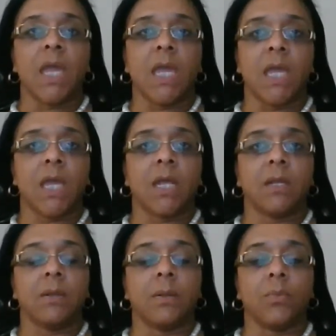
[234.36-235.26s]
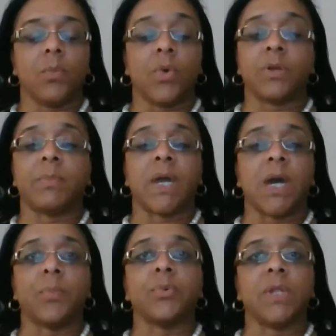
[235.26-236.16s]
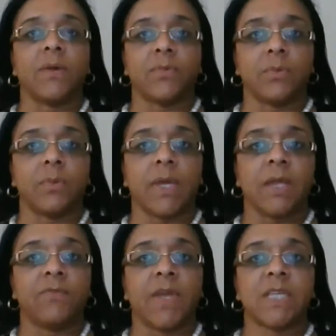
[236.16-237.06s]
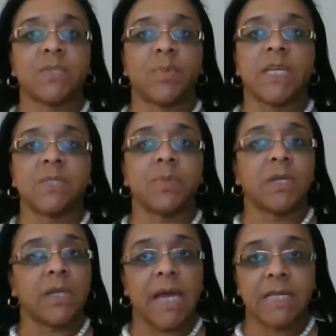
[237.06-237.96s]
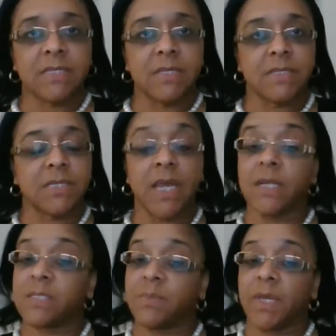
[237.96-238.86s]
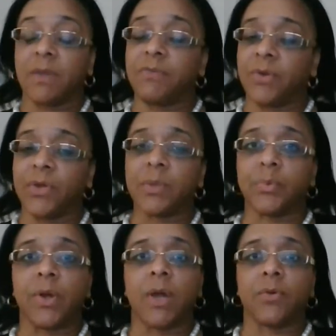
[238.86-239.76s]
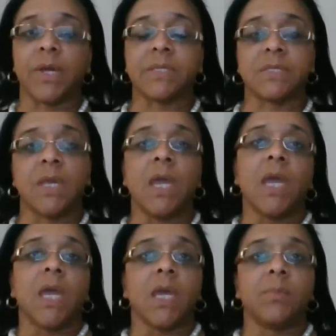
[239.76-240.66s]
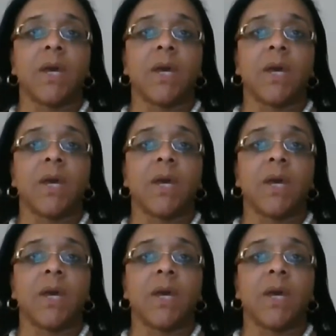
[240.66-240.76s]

in one of my upper level advanced placement classes and is making very good progress. In my